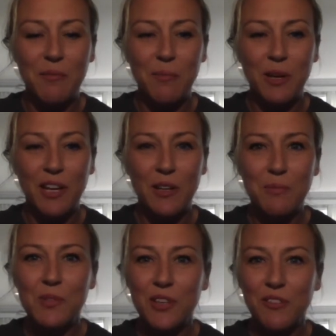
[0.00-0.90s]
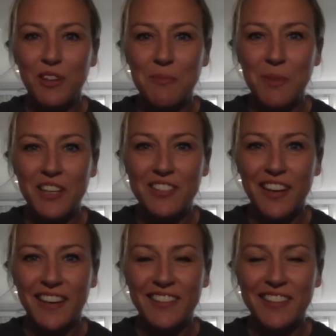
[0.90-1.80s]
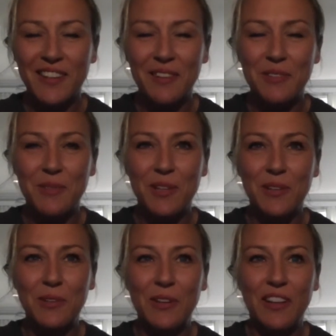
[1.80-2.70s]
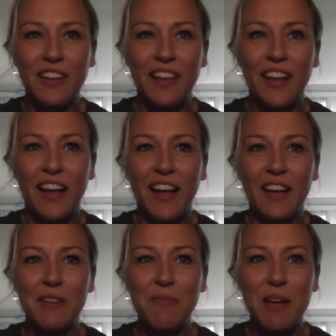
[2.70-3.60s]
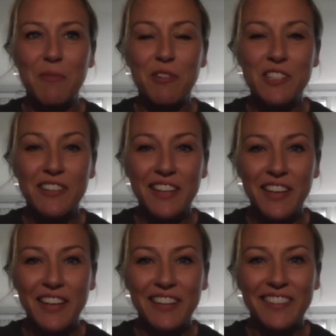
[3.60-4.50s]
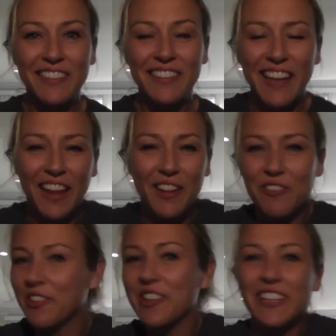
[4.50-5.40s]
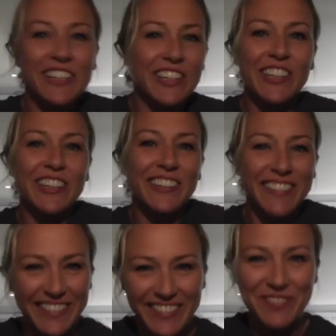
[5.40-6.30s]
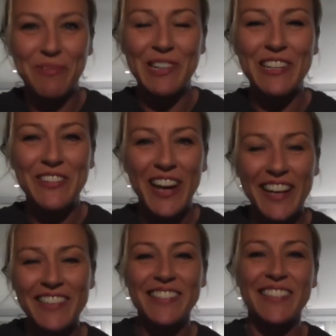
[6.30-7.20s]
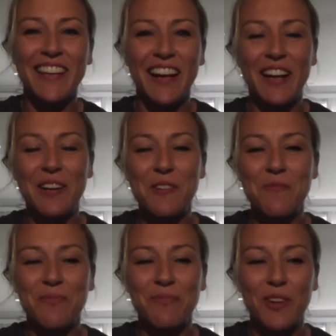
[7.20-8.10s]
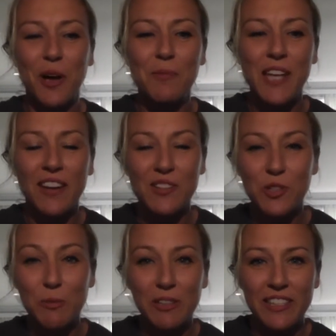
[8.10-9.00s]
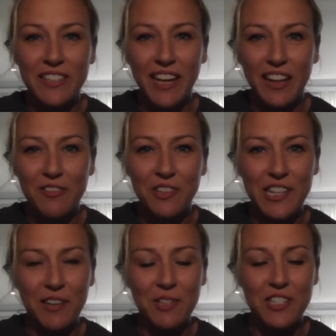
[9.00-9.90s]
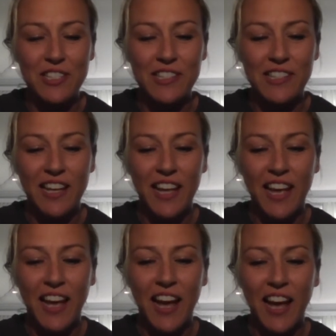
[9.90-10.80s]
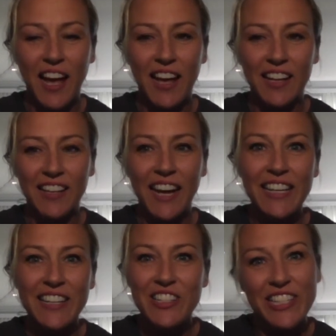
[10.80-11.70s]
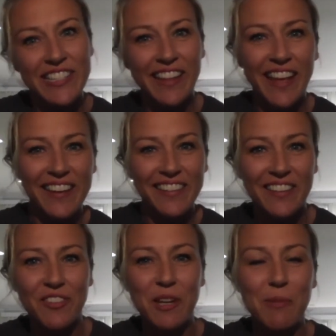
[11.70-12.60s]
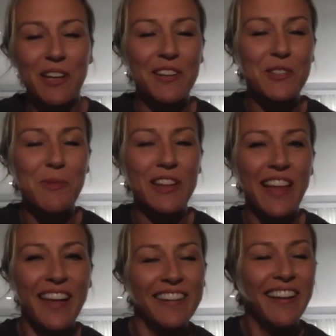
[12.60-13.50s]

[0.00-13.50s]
bringing home silver in Beijing, so it was really cool. I'm originally California girl, born and raised. Hometown is Yorba Linda, California, which is kind of near Disneyland, if anybody knows about that.